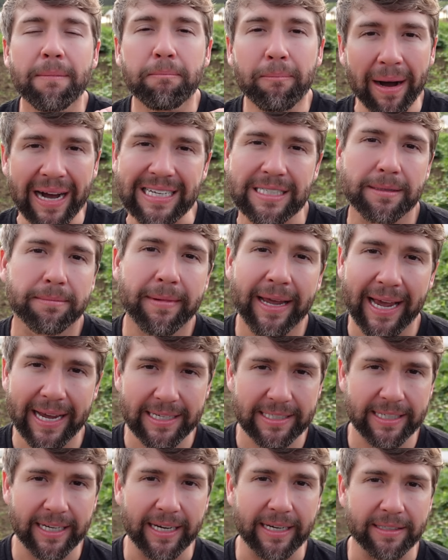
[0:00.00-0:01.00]
Buy some
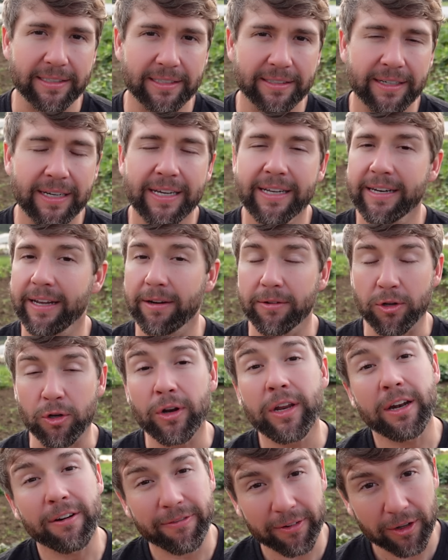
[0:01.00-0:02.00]
gas tanks. Now, you
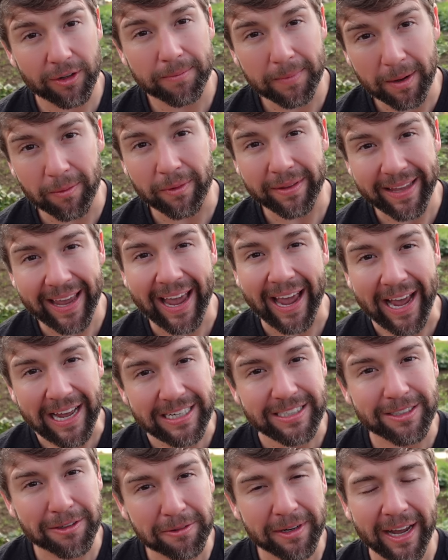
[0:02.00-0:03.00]
need to fill them up with
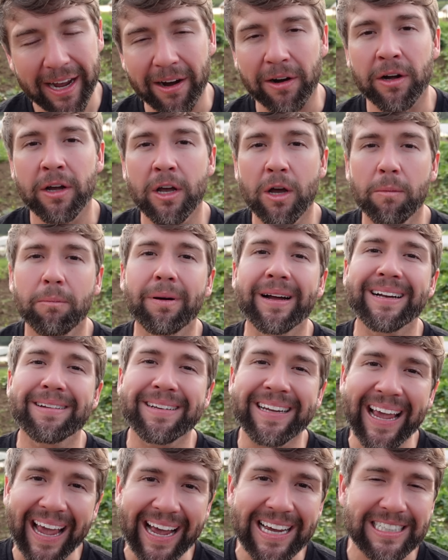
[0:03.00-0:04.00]
gas, no doubt,
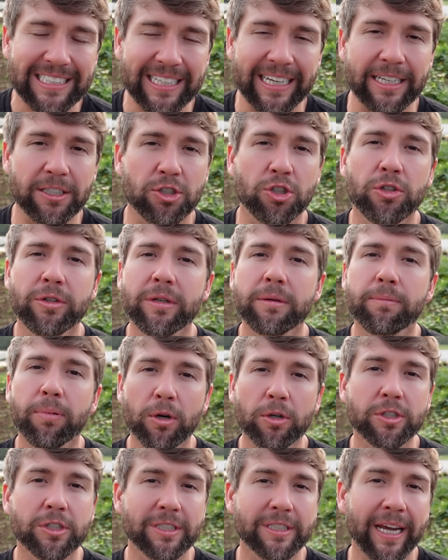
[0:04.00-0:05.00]
but gas tanks, you can
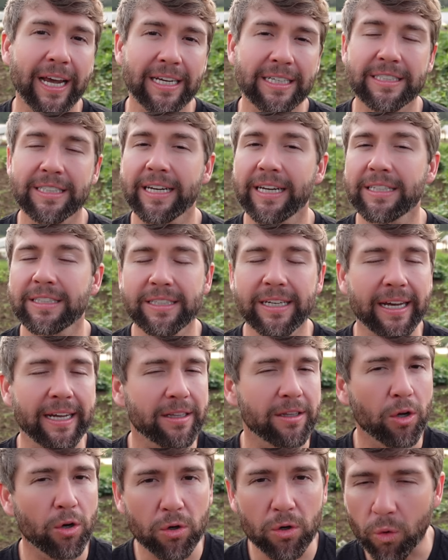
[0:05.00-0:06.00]
purchase gas tanks
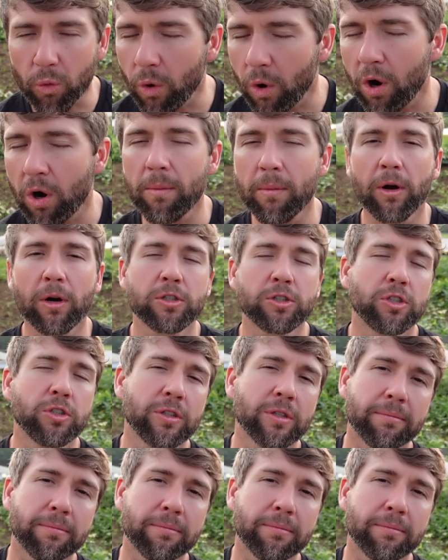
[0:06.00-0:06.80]
at local Walmarts. You